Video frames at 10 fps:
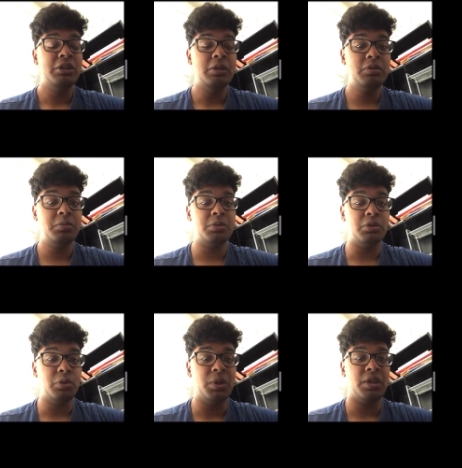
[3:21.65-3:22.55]
YouTube's
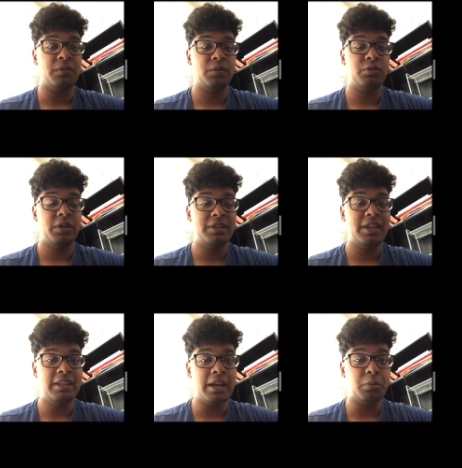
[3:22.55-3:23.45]
annoying for trying to
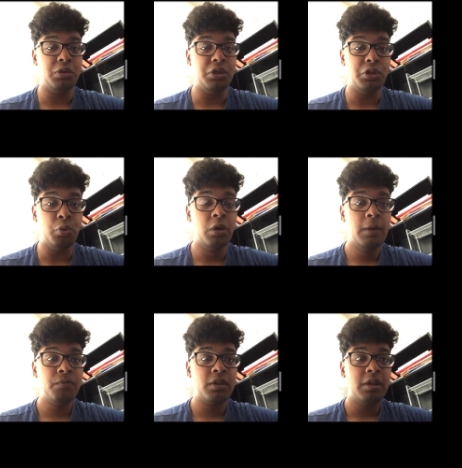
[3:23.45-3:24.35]
take down you.
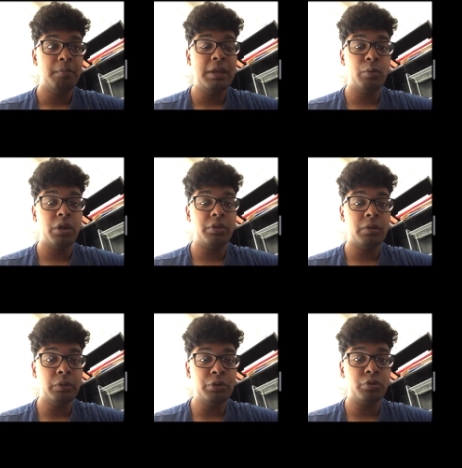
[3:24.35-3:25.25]
Meanwhile, there
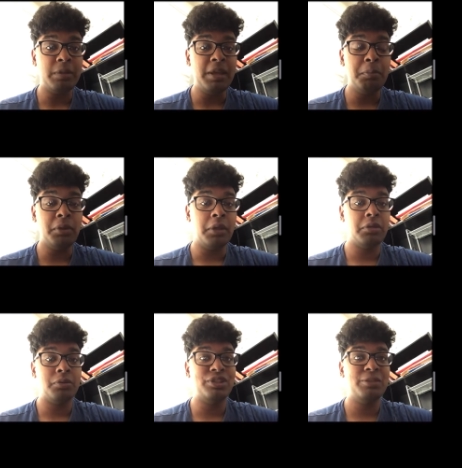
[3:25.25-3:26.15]
are literally people out
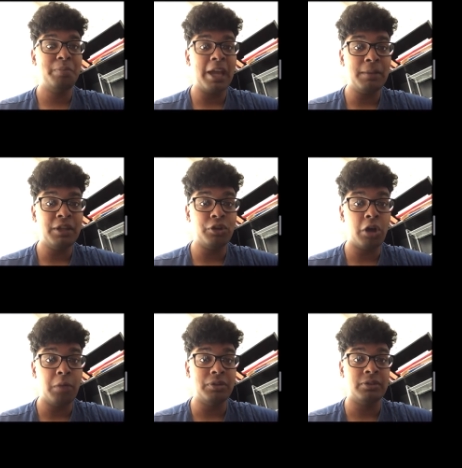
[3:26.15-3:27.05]
there spamming
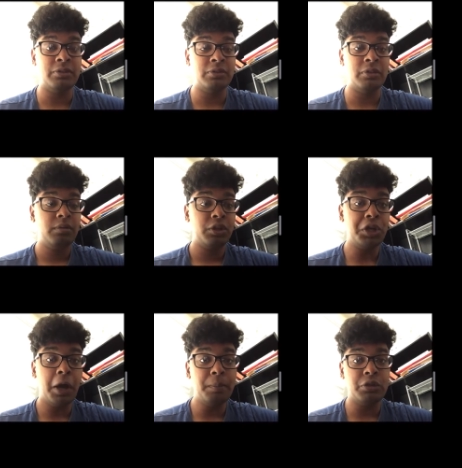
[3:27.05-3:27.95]
comments and stuff,
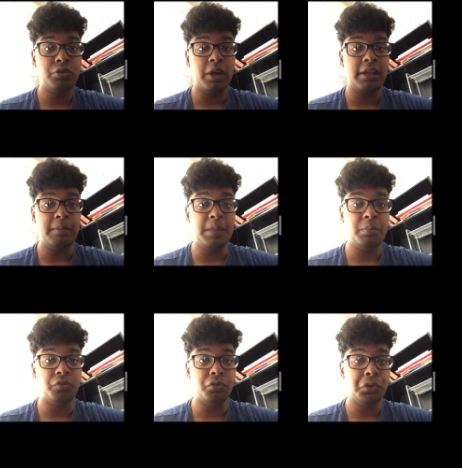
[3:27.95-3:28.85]
copy striking
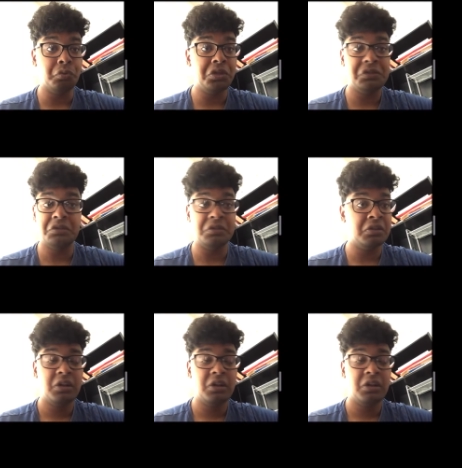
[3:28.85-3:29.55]
people for no reason,